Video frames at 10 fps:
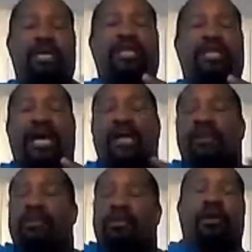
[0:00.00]
that
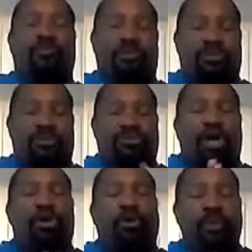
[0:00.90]
was on a
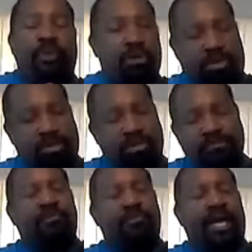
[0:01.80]
rehearsal
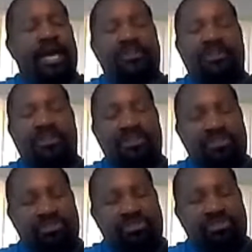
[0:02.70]
and
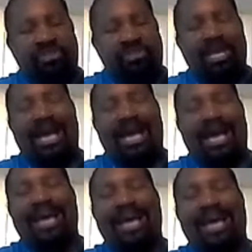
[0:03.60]
decided he didn't
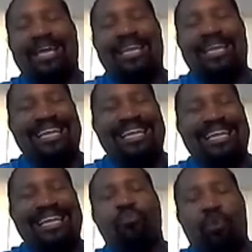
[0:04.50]
want the frets in
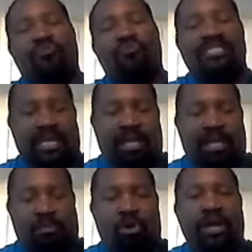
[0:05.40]
anymore and
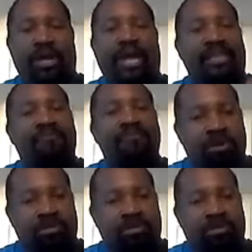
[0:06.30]
left this
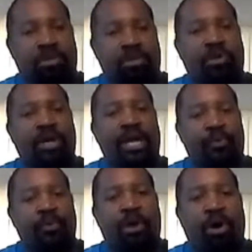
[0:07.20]
rehearsal and went
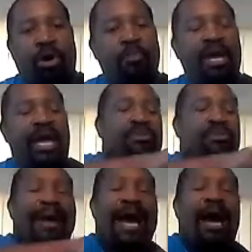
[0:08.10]
home and took
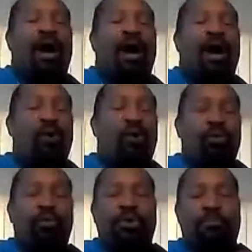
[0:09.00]
them out with
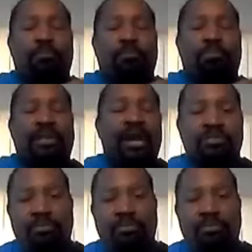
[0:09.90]
pliers,